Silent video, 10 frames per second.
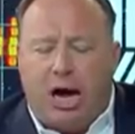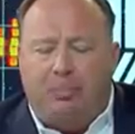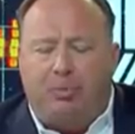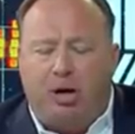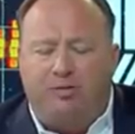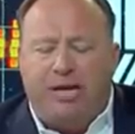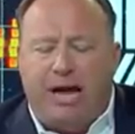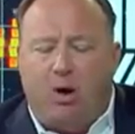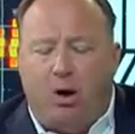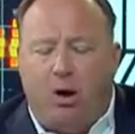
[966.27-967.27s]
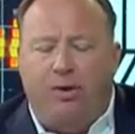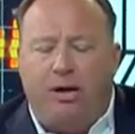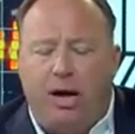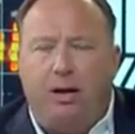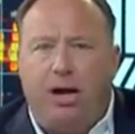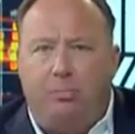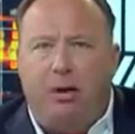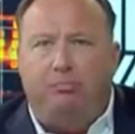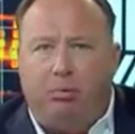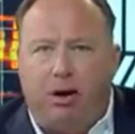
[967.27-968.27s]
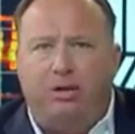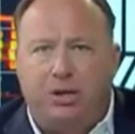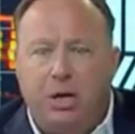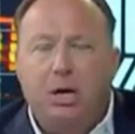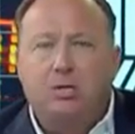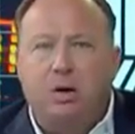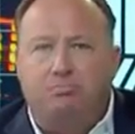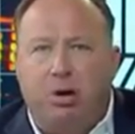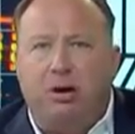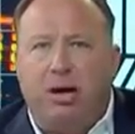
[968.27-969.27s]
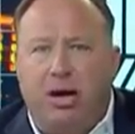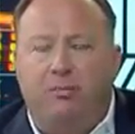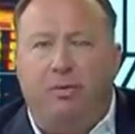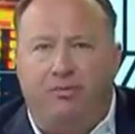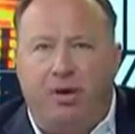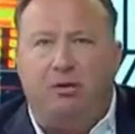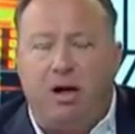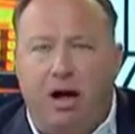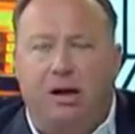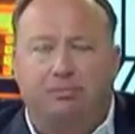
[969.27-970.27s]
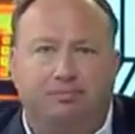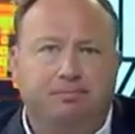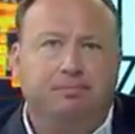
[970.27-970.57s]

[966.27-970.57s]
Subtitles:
operatives at all the gatekeeping points to put in the fifth column.